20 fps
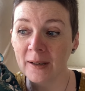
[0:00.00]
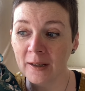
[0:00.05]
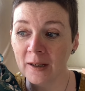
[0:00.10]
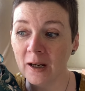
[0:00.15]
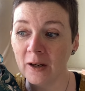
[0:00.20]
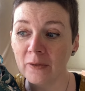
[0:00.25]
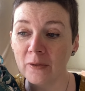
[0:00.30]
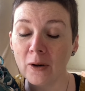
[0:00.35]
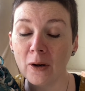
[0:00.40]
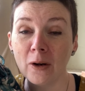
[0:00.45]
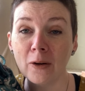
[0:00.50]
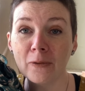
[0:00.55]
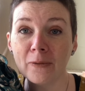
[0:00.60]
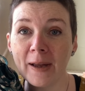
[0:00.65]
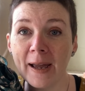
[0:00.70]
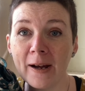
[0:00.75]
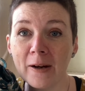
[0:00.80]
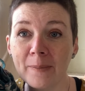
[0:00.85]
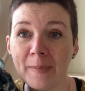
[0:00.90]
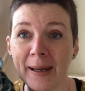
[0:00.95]
I've got a
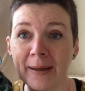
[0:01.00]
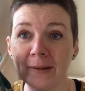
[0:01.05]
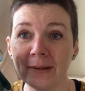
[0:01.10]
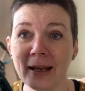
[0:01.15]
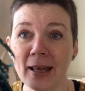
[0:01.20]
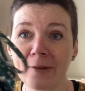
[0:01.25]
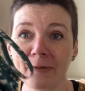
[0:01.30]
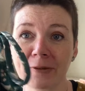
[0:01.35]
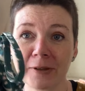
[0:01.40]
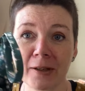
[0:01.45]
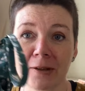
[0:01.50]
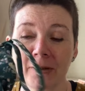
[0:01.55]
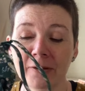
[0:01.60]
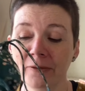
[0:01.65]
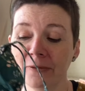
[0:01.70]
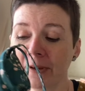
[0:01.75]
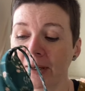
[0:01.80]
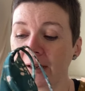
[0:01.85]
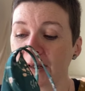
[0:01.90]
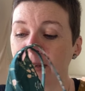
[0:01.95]
fair amount left
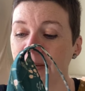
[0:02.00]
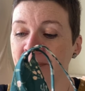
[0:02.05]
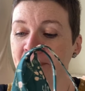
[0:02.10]
over,